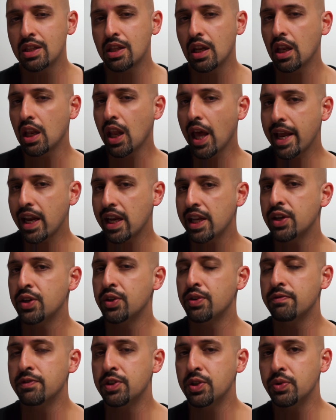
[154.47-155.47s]
the
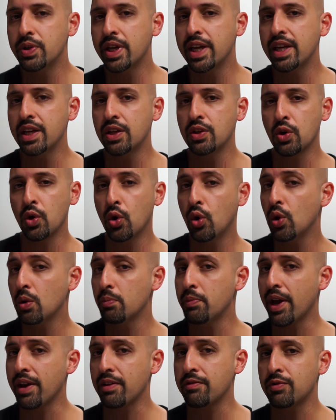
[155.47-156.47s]
likelihood of you getting a
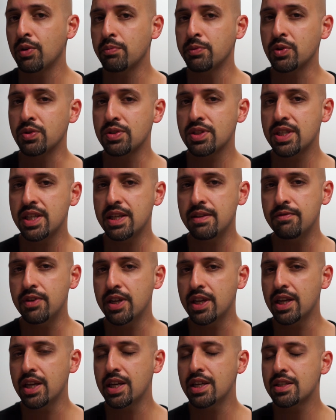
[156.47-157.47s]
callback from your
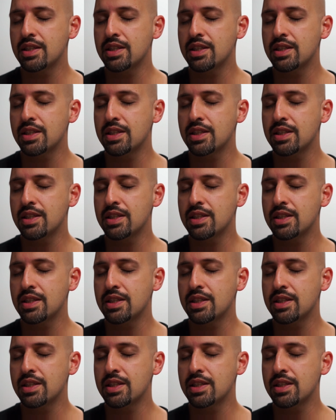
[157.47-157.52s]
CV